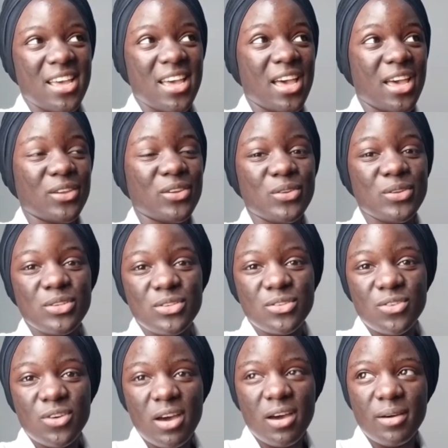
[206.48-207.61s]
I don't know.
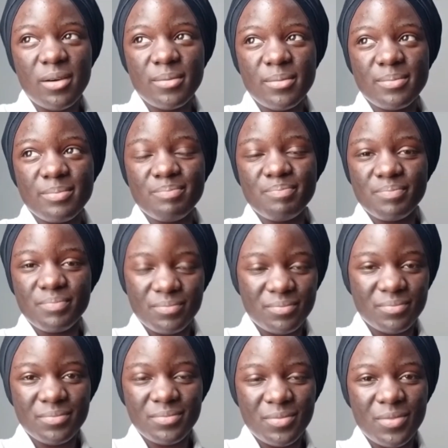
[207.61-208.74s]
Um,
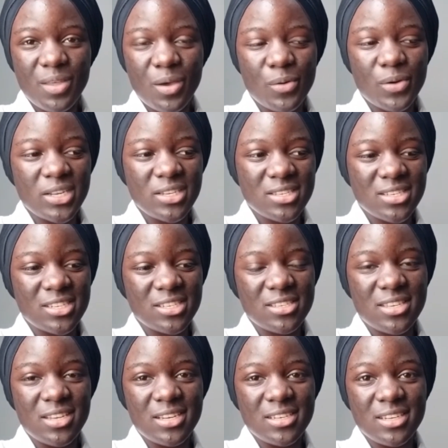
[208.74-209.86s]
the worst is
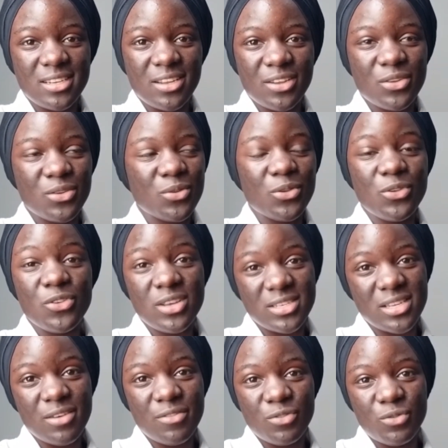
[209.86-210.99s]
that you know you just
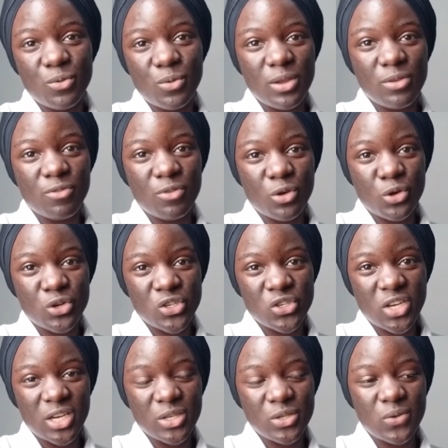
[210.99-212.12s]
have to wait for your
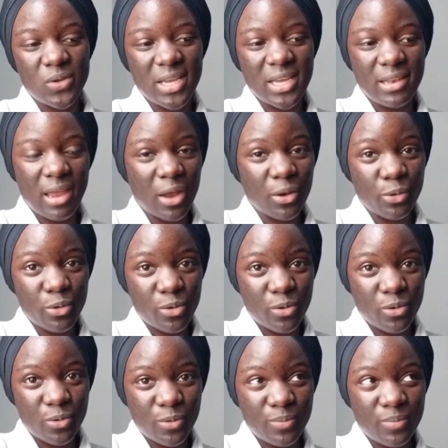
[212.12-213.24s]
contract to end and go
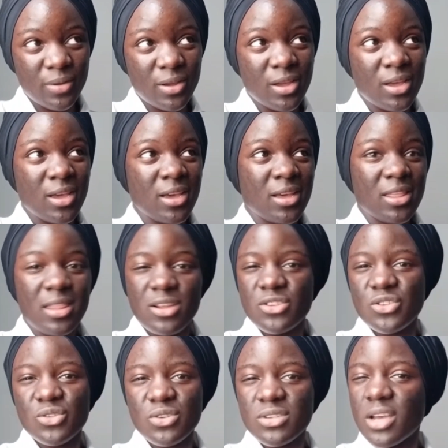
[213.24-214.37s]
home. There's
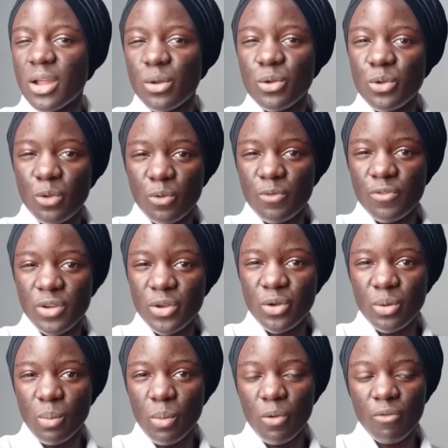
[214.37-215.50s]
not a lot of
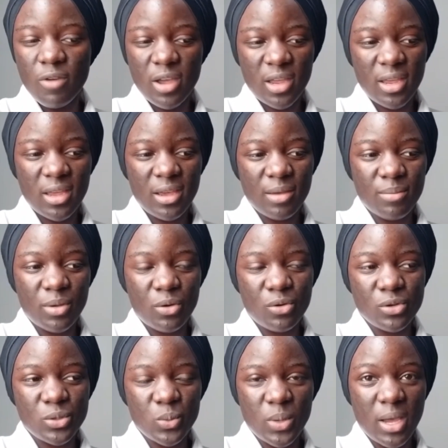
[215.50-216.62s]
freedom over here
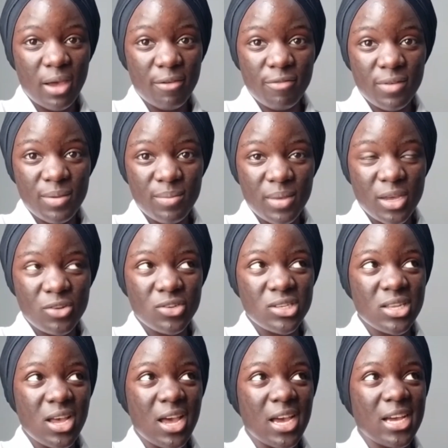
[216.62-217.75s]
because we are females
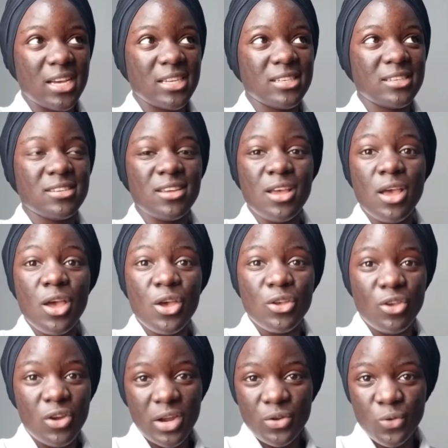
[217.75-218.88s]
and we
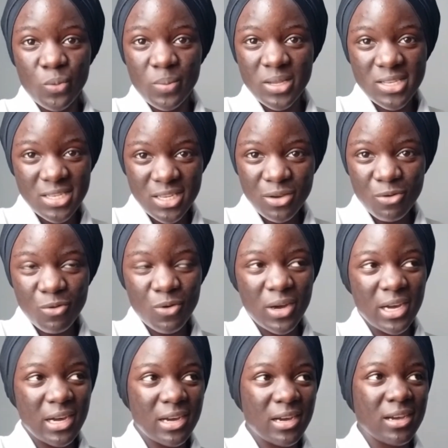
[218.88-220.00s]
are a domestic
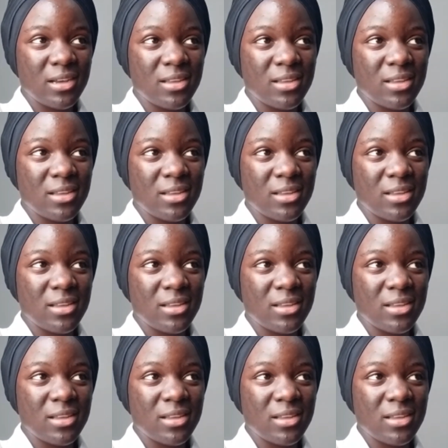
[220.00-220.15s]
worker.